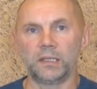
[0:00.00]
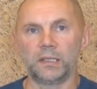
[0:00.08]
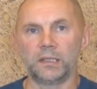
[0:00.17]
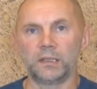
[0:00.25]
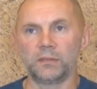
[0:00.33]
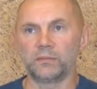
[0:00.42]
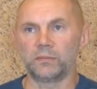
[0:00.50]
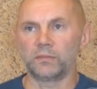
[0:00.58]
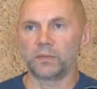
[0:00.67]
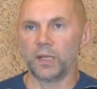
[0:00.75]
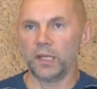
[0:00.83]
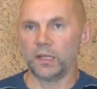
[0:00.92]
Not
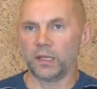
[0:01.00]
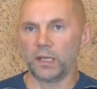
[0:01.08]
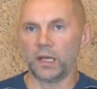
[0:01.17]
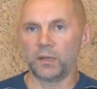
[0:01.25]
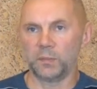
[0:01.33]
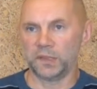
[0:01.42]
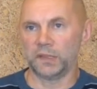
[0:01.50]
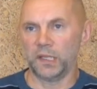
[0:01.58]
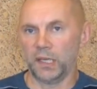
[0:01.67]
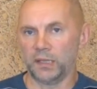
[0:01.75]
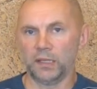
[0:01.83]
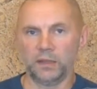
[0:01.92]
understood.
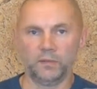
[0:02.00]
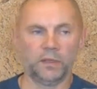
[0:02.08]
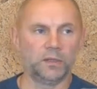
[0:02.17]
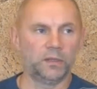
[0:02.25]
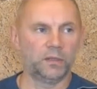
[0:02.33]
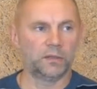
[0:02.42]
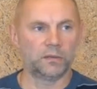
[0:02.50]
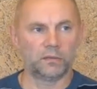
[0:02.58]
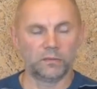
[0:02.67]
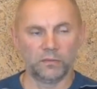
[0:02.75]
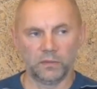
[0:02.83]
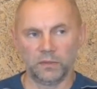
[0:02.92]
It is like
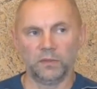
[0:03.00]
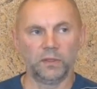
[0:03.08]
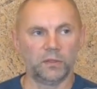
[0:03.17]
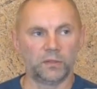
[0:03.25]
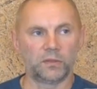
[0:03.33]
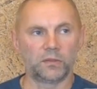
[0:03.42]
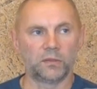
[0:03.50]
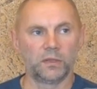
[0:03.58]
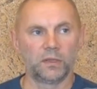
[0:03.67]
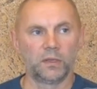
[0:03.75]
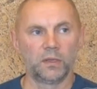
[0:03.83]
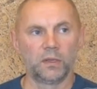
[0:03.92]
something you see all the
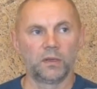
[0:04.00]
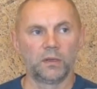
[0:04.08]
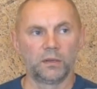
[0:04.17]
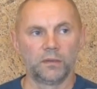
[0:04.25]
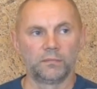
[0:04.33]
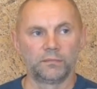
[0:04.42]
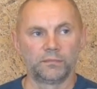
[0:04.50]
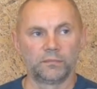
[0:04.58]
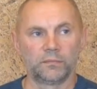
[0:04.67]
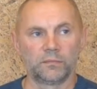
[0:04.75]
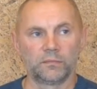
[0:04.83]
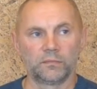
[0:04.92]
time. You
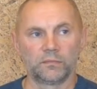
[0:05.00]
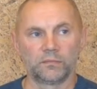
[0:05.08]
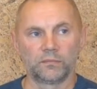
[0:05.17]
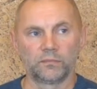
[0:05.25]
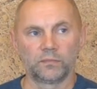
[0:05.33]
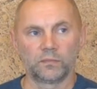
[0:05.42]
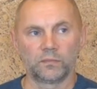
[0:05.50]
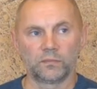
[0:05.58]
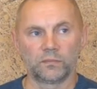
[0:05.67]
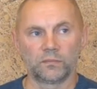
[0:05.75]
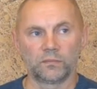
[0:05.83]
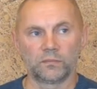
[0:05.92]
see. It is
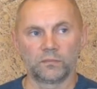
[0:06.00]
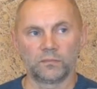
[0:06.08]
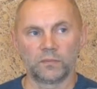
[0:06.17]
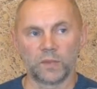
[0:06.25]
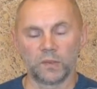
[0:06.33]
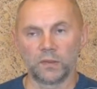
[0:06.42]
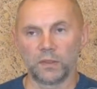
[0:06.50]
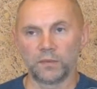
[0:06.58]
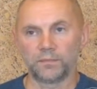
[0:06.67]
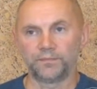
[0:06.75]
a vision, not